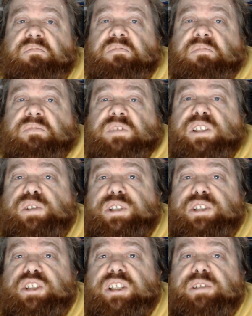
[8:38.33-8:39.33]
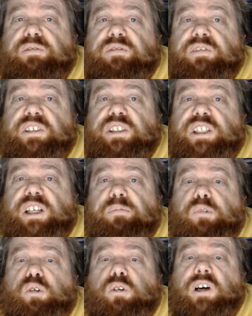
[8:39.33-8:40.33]
the creatures, you know,
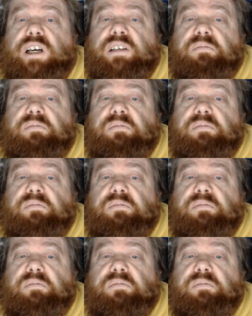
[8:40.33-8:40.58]
more like